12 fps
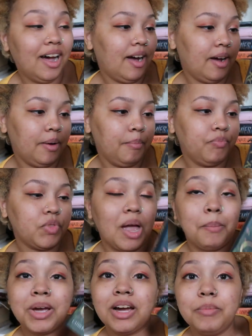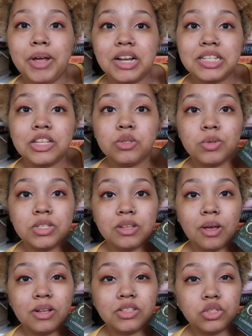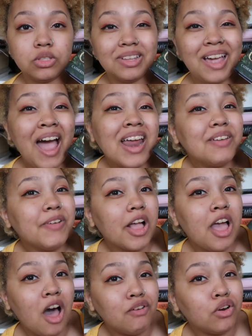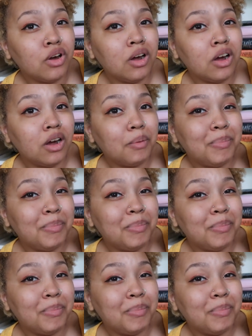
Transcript: Um, I'm going to be honest, this was kind of a cover